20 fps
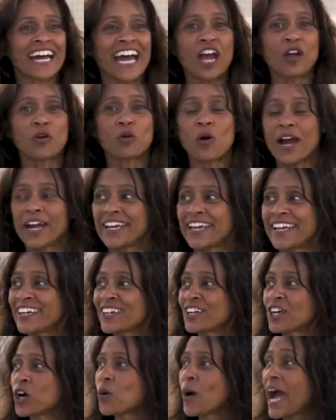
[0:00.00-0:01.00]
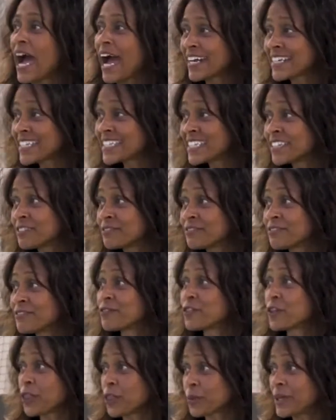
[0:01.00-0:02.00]
I want you to go active
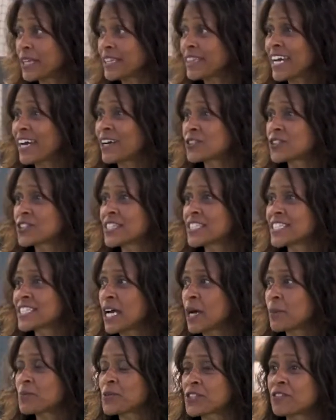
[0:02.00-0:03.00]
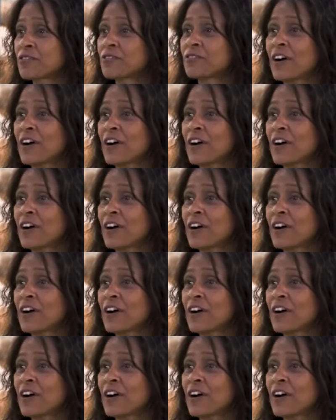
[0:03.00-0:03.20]
for 3,000 steps,